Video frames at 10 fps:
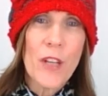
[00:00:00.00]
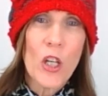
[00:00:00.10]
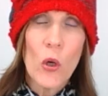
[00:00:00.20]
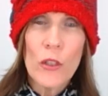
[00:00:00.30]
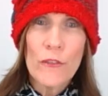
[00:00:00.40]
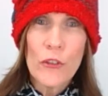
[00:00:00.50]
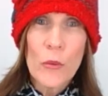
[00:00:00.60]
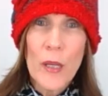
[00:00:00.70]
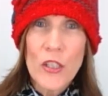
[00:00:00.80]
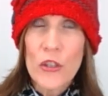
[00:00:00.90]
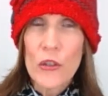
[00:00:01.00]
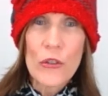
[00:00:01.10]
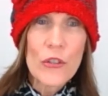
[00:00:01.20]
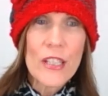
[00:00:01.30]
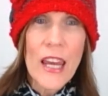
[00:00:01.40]
cold and flu
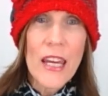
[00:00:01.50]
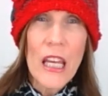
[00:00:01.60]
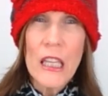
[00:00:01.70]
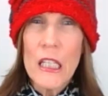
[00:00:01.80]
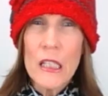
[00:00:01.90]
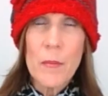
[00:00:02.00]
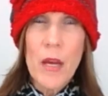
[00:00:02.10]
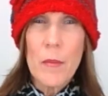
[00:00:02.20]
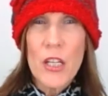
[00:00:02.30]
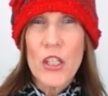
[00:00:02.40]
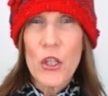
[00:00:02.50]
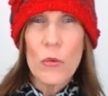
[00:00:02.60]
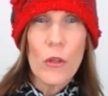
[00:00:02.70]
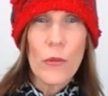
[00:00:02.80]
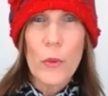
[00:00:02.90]
busters, and this may be 2
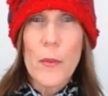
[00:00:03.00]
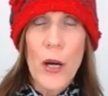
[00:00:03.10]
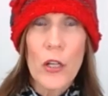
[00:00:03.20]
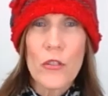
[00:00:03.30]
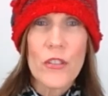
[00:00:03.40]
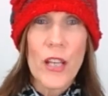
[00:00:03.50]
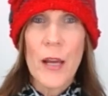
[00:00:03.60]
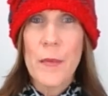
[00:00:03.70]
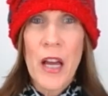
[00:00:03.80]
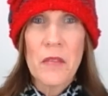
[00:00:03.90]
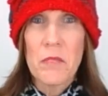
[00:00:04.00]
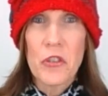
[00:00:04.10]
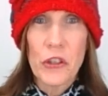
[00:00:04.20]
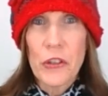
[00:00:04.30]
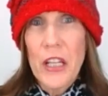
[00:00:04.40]
or 3 parts. I'm not
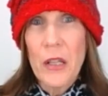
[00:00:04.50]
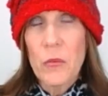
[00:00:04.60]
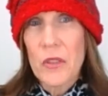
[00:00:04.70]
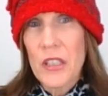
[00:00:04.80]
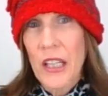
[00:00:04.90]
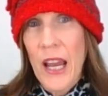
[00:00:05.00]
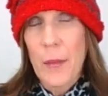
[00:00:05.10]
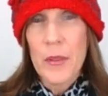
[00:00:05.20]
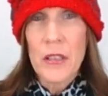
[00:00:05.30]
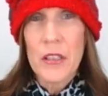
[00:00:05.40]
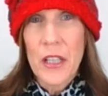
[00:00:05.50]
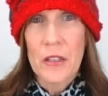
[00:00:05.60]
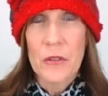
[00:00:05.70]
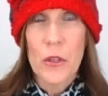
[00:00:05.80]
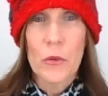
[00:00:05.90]
sure yet what's gonna happen because I
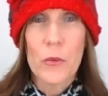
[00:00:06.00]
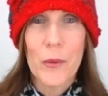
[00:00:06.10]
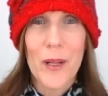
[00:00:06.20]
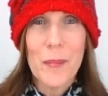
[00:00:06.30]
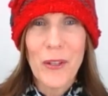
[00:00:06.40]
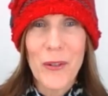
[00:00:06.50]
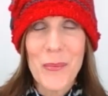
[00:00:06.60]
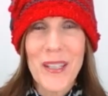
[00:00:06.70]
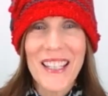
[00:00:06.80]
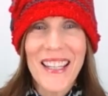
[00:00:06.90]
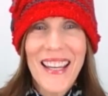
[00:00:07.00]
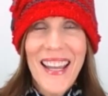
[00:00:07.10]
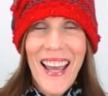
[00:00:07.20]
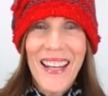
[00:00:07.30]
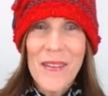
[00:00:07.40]
don't know what we'll upload, but
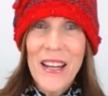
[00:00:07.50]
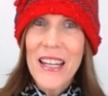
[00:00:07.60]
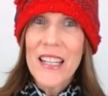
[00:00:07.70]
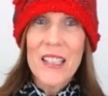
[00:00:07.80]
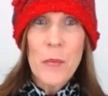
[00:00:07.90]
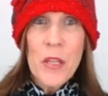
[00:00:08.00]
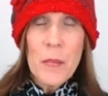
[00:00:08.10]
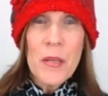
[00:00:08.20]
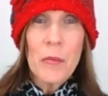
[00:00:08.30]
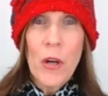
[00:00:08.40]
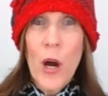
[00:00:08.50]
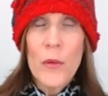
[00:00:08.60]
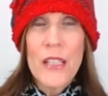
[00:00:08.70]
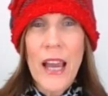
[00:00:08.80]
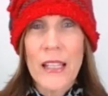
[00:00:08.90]
anyway, it's something that people are
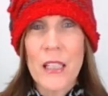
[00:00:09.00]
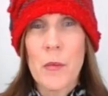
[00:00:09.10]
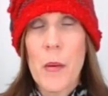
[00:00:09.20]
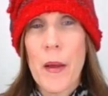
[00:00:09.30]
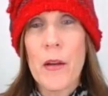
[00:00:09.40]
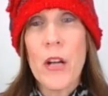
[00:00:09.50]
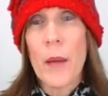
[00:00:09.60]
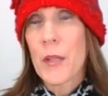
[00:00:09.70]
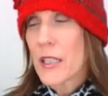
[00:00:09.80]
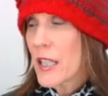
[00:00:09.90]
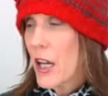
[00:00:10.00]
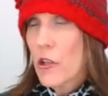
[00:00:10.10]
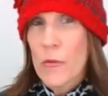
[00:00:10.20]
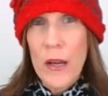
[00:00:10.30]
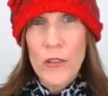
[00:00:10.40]
always asking me about. I'm gonna tell
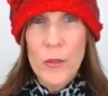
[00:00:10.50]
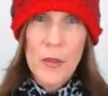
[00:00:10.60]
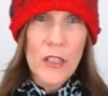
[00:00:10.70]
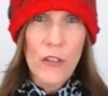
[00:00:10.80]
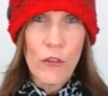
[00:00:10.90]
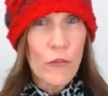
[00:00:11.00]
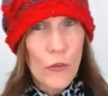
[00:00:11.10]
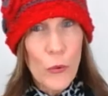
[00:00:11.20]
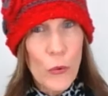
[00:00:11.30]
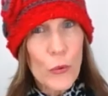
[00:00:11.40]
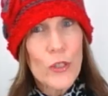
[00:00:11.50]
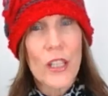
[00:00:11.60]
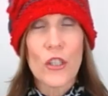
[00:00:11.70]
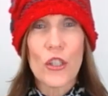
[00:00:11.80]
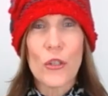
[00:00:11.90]
you about specific foods
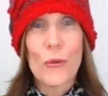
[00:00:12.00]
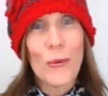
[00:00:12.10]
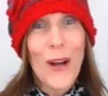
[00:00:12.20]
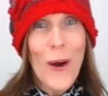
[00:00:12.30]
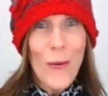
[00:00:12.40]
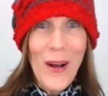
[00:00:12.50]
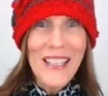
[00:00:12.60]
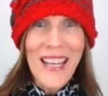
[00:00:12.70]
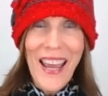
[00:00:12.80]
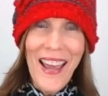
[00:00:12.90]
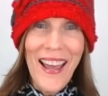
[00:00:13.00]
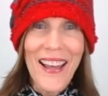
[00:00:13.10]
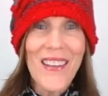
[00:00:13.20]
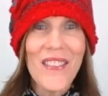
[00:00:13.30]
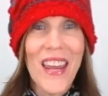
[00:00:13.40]
that you want to
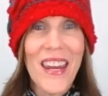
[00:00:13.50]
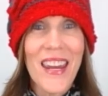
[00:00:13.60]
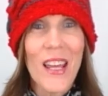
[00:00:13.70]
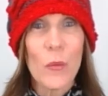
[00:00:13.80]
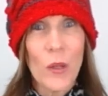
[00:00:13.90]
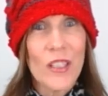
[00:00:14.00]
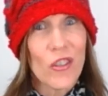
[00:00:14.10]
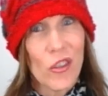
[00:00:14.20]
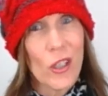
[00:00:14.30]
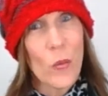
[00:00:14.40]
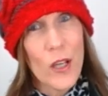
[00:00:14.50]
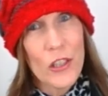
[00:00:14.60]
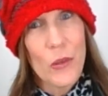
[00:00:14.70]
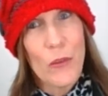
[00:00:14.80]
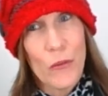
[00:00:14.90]
have and ones you're gonna want
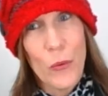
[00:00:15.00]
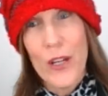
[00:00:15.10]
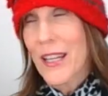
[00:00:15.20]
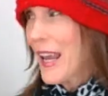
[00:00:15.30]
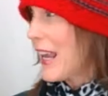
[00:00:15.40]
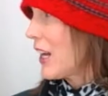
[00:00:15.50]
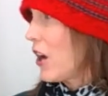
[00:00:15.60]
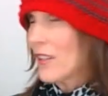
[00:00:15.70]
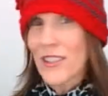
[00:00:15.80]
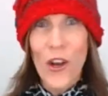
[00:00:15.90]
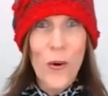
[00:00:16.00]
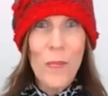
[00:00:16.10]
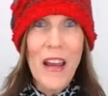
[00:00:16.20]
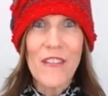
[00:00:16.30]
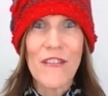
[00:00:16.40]
to avoid, and also
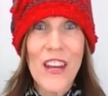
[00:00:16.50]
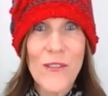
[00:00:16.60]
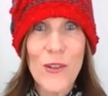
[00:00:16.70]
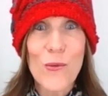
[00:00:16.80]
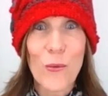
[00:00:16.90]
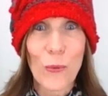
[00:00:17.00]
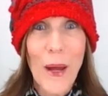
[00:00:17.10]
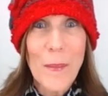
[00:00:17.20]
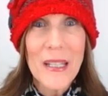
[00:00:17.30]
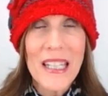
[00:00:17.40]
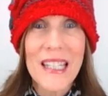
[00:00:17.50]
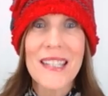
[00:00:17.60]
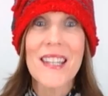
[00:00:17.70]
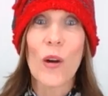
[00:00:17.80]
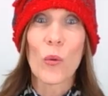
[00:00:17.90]
my favorite
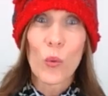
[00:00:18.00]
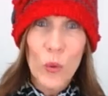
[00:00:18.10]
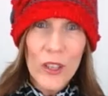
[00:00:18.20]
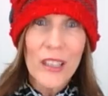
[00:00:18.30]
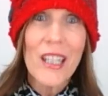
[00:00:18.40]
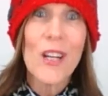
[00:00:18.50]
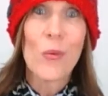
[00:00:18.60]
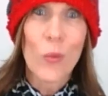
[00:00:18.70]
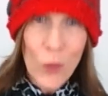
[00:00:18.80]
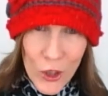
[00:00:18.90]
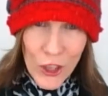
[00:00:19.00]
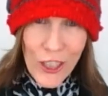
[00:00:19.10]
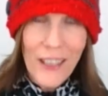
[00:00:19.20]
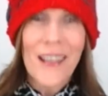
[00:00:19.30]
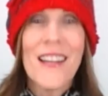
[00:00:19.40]
remedies that really
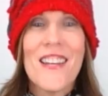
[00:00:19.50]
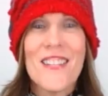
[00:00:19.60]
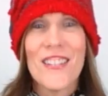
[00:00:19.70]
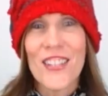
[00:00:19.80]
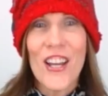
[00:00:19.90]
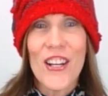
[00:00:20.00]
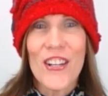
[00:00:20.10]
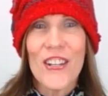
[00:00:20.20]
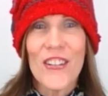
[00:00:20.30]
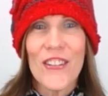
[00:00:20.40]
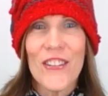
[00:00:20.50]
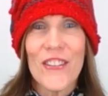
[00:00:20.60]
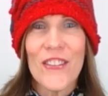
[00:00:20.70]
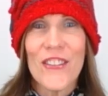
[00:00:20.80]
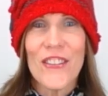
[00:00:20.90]
work.
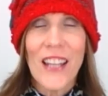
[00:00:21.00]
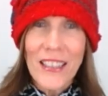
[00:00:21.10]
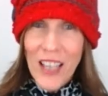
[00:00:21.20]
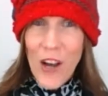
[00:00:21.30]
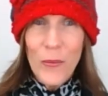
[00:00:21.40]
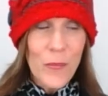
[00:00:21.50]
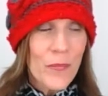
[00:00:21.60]
So let's go.